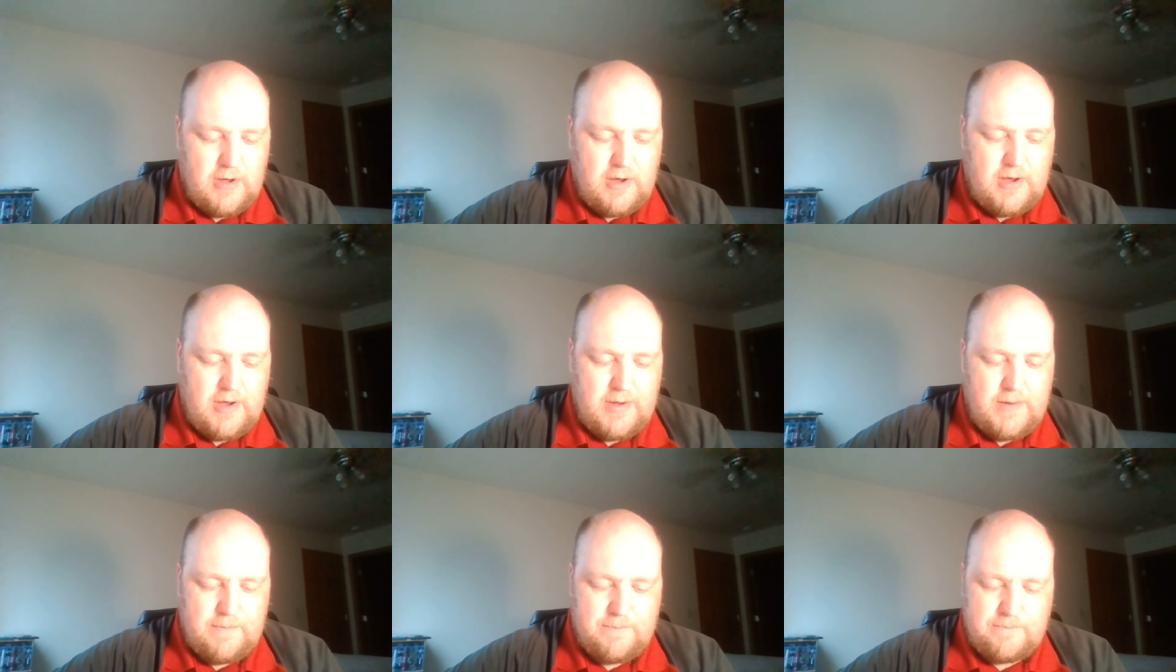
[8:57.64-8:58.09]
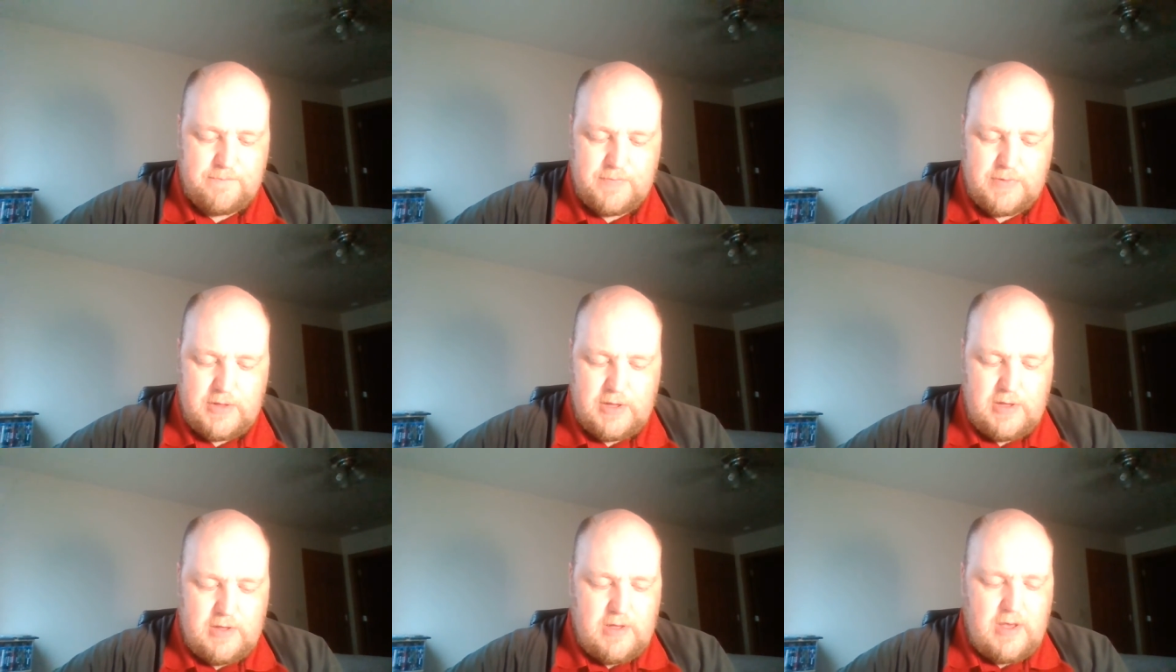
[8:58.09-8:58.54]
Um,
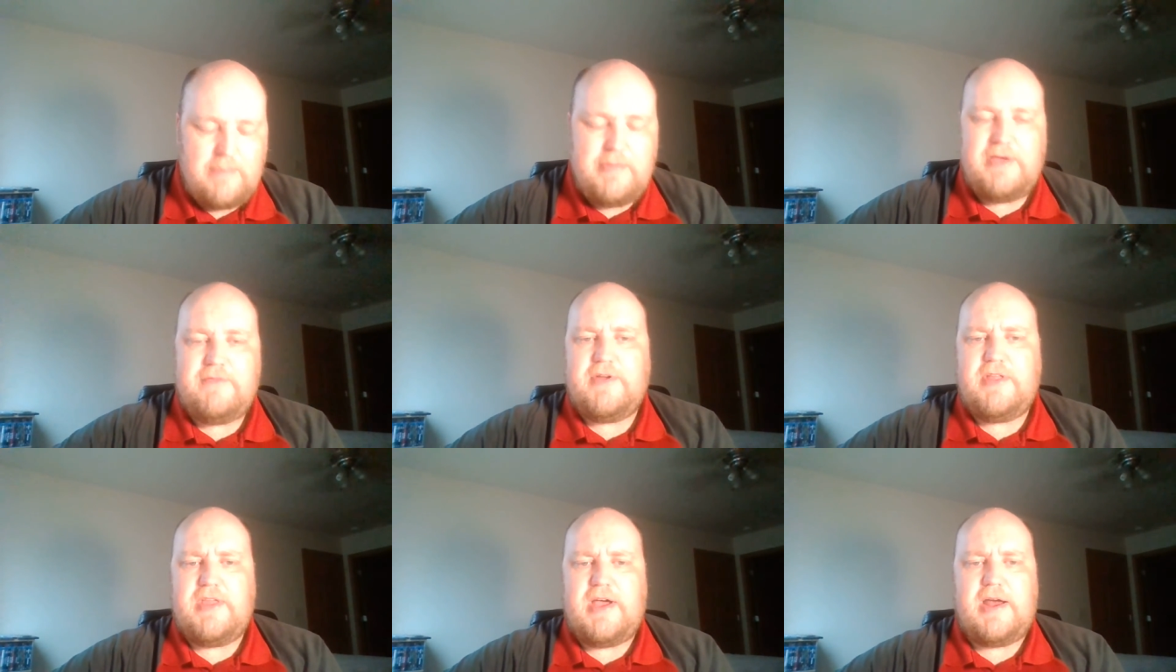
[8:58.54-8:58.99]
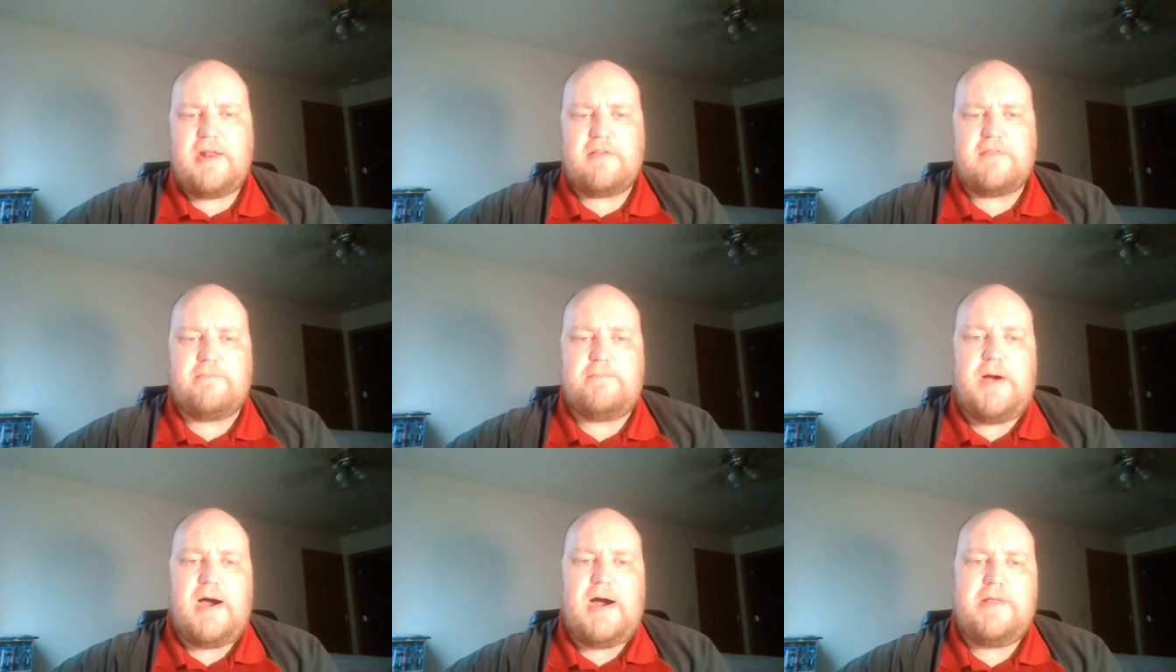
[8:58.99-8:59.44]
I'm even not
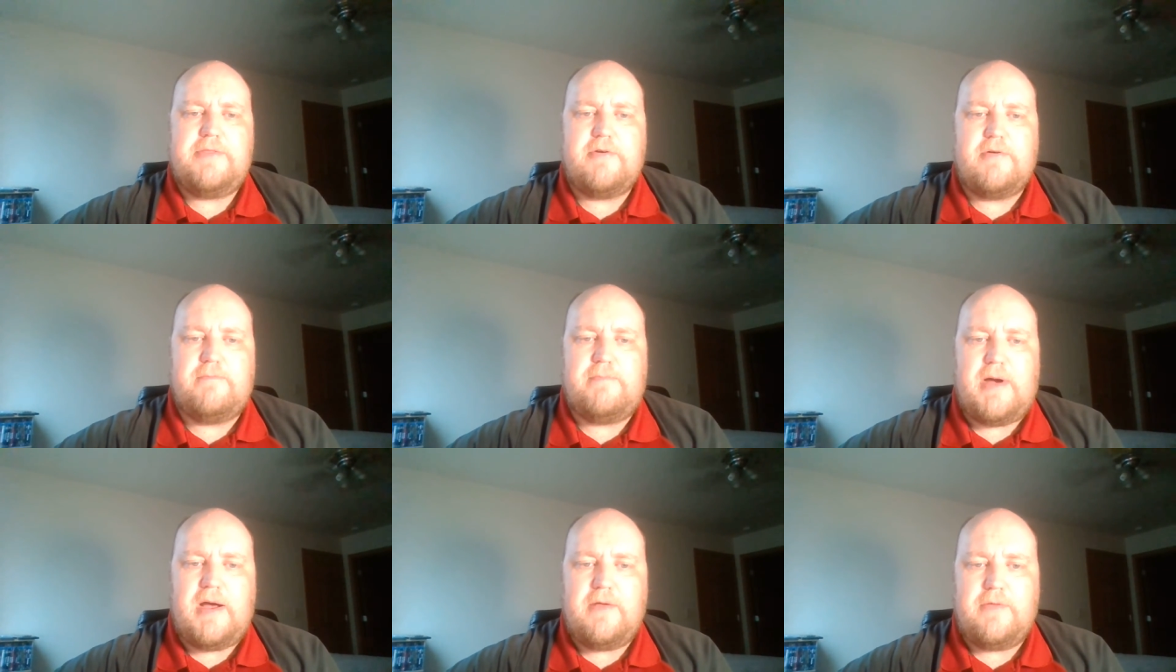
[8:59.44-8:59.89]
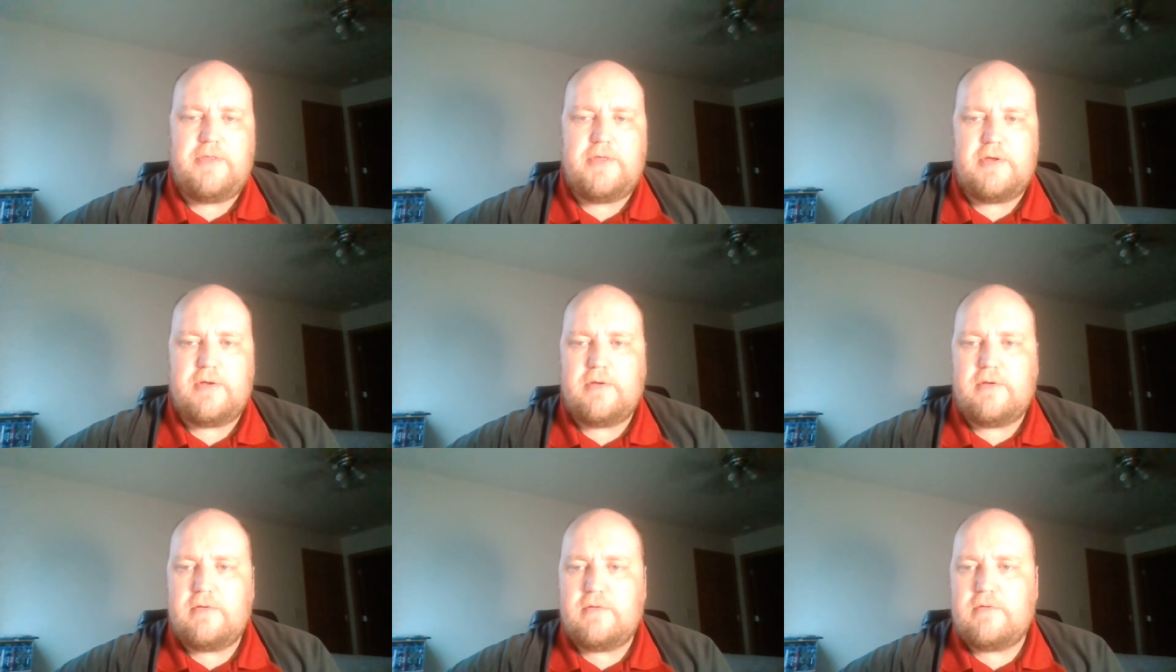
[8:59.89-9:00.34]
as bothered by
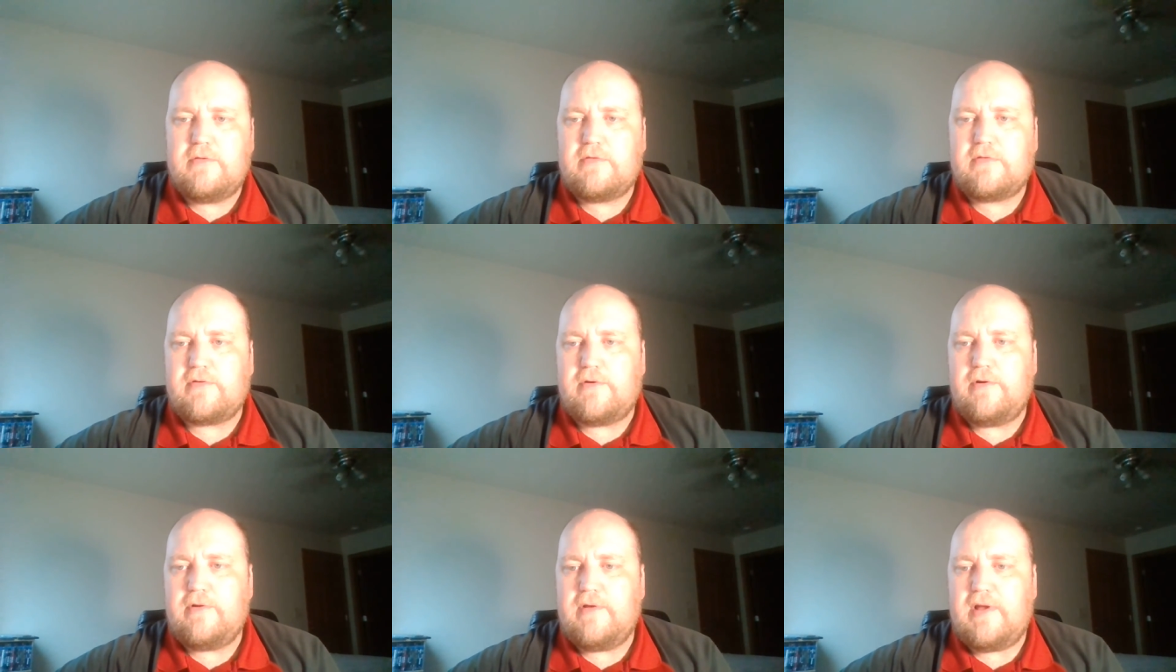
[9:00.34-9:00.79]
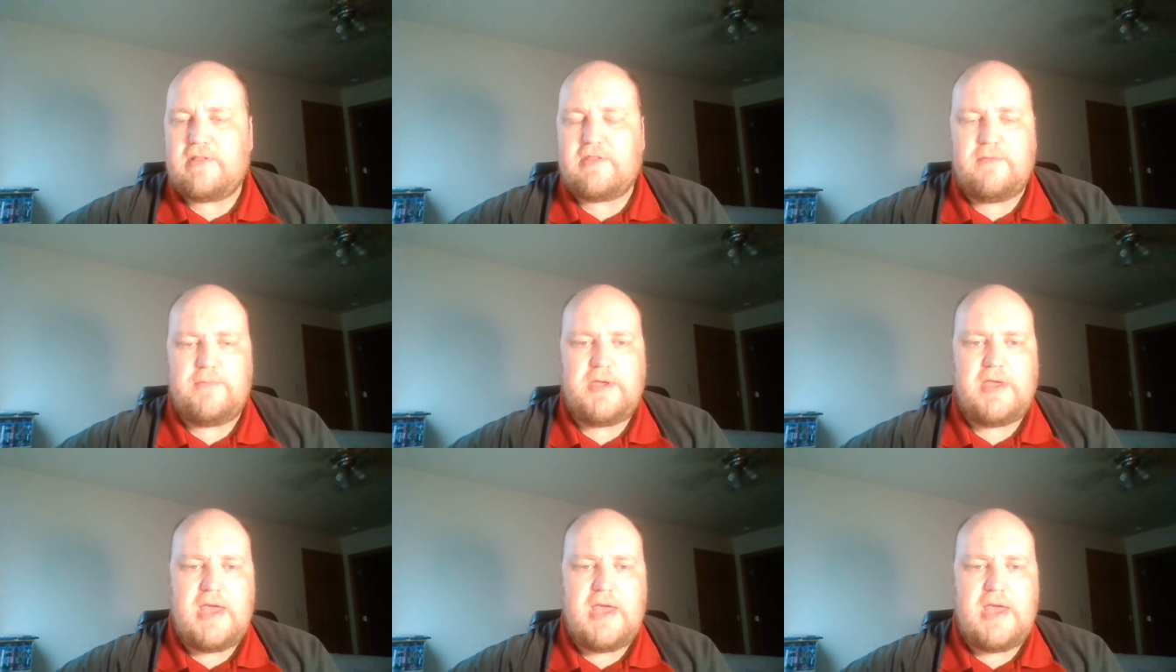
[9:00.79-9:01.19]
the sort of at the